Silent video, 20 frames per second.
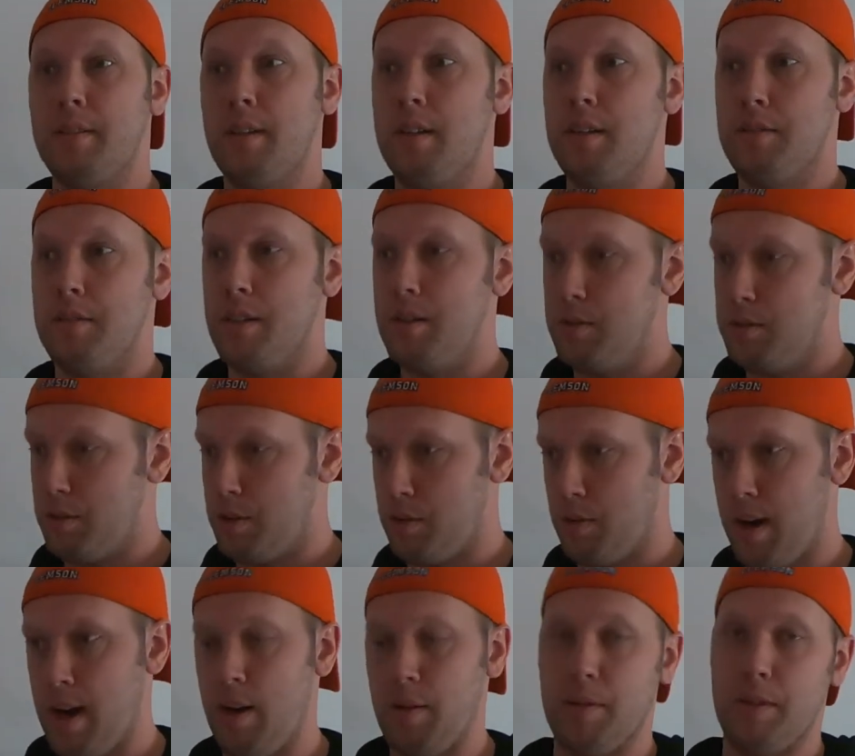that is used
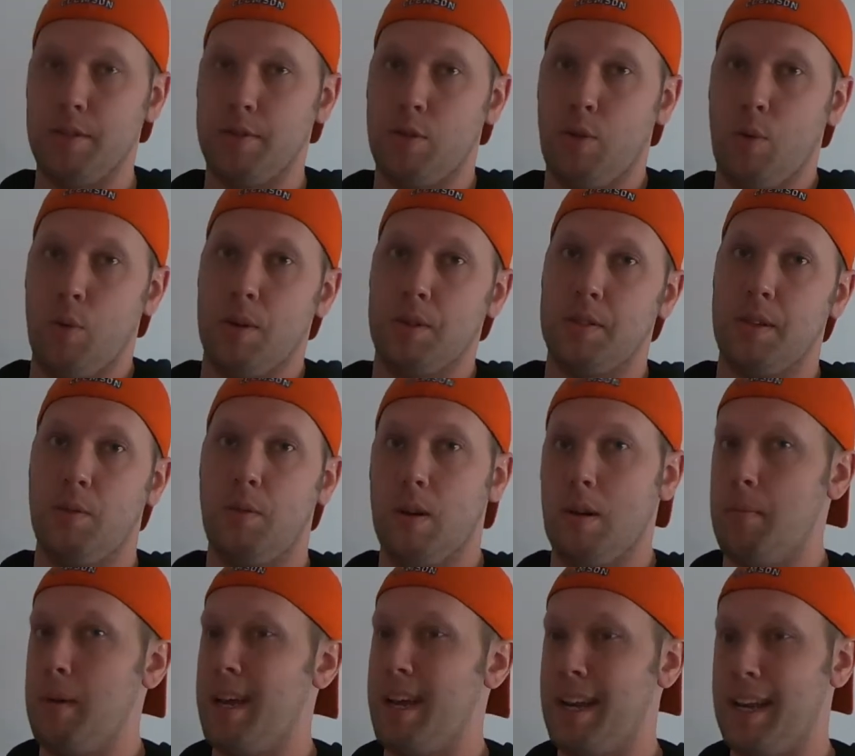throughout this course. I want
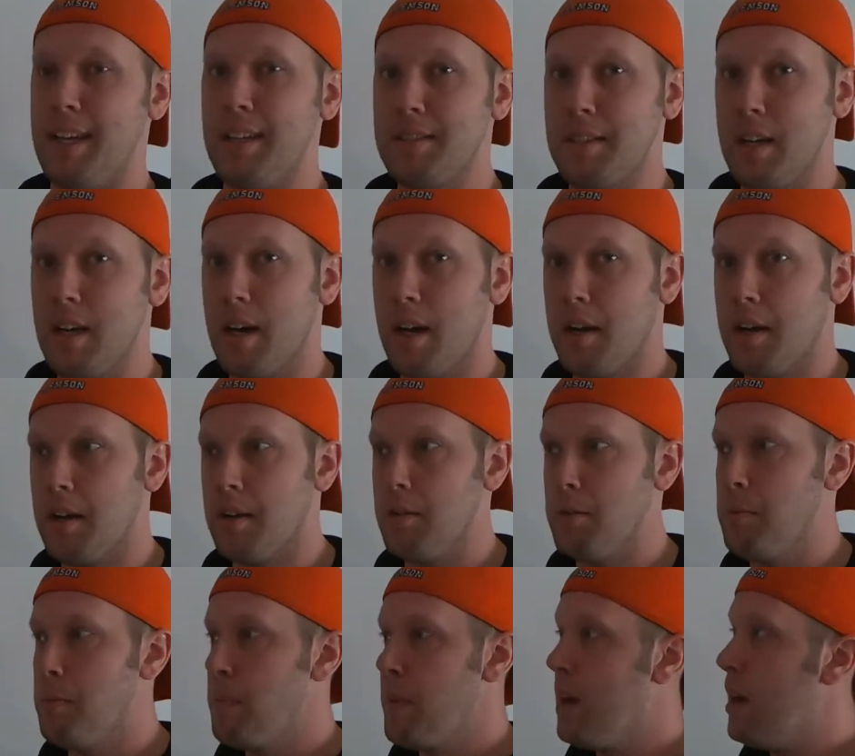to make it easy on
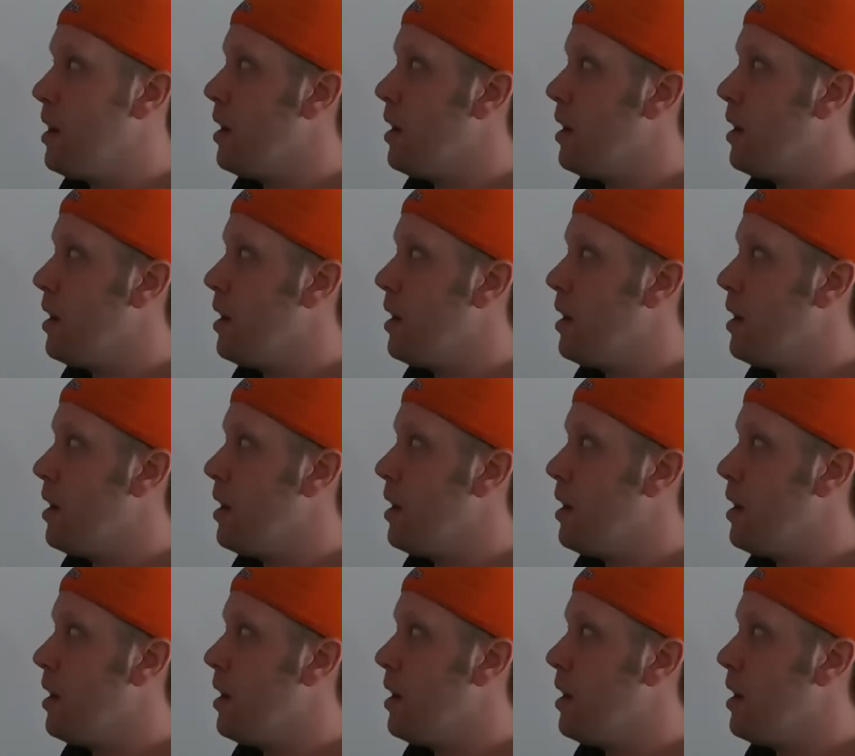you.